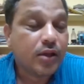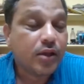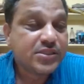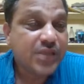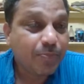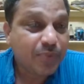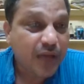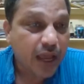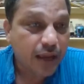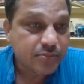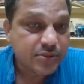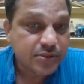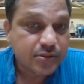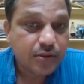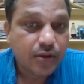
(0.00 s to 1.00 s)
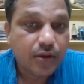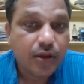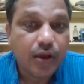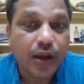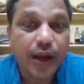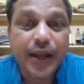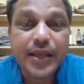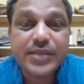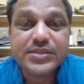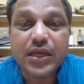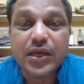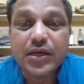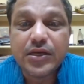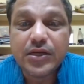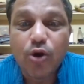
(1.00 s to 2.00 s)
Sometimes it is
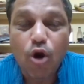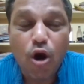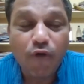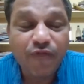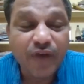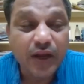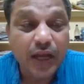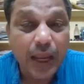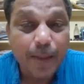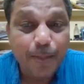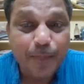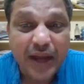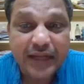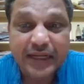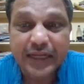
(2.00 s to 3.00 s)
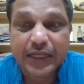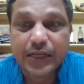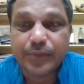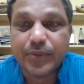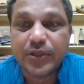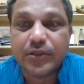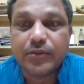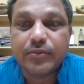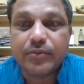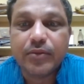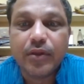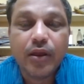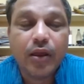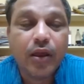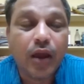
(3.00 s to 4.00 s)
often impracticable
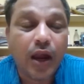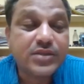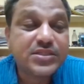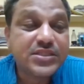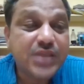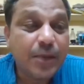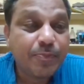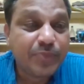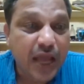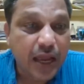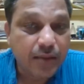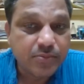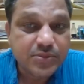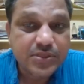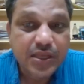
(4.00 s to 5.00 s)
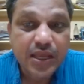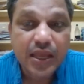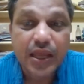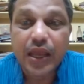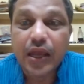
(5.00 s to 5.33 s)
and sometimes